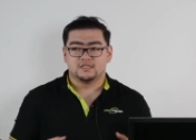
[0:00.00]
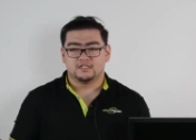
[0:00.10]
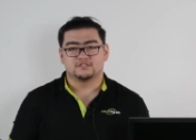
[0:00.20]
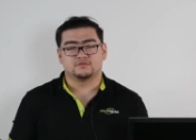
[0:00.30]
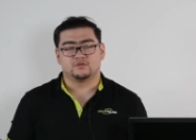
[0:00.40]

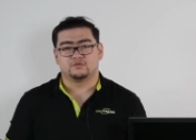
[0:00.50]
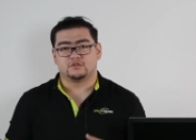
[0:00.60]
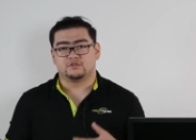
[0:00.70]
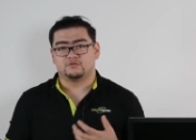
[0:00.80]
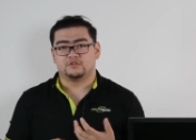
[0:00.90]
This one
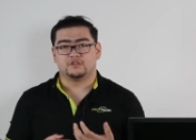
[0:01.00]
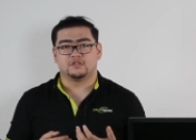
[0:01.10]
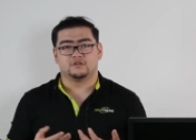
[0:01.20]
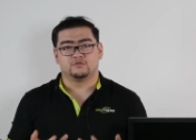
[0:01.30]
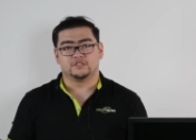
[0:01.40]

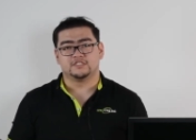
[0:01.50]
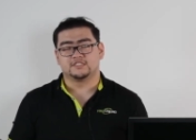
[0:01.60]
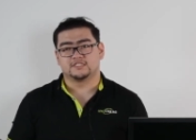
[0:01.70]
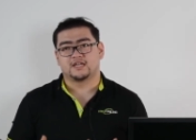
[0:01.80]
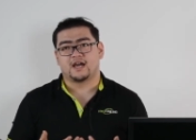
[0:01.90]
uh,
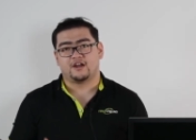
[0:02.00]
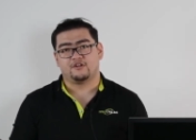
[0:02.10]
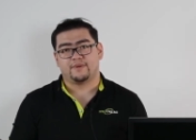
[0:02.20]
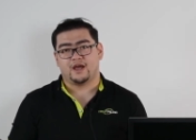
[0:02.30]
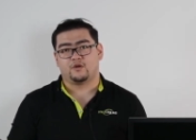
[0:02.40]
releases
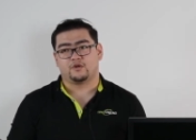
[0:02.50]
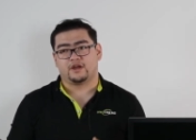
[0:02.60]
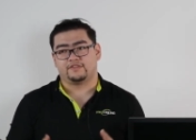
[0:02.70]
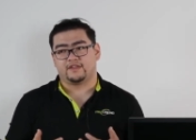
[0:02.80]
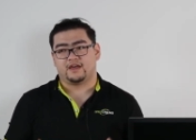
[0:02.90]
higher
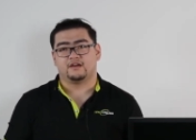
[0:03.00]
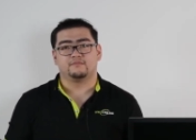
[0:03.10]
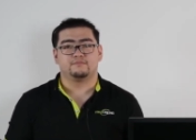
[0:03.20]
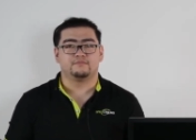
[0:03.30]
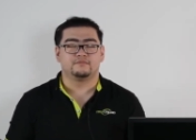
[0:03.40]
power at the
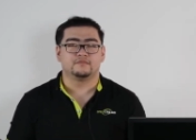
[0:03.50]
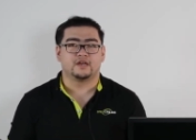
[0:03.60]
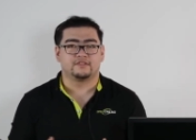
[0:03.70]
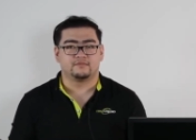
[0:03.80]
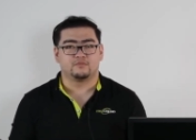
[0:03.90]

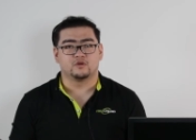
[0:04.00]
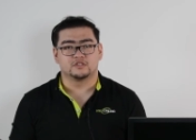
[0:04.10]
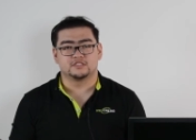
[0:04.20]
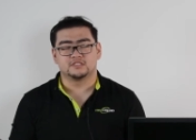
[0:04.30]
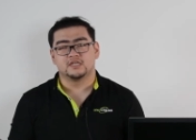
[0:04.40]
at the
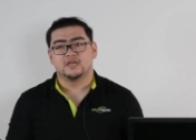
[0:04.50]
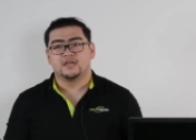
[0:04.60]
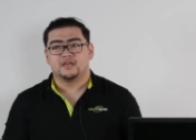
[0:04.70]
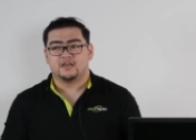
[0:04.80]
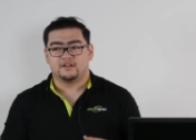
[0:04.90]
ports
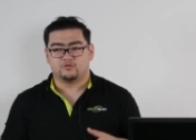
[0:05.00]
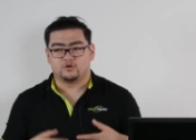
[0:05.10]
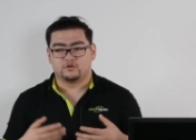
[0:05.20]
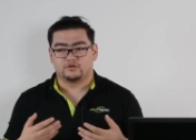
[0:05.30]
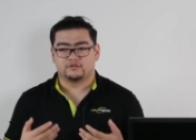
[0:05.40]
and
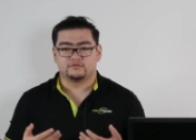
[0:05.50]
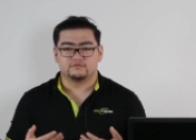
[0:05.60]
will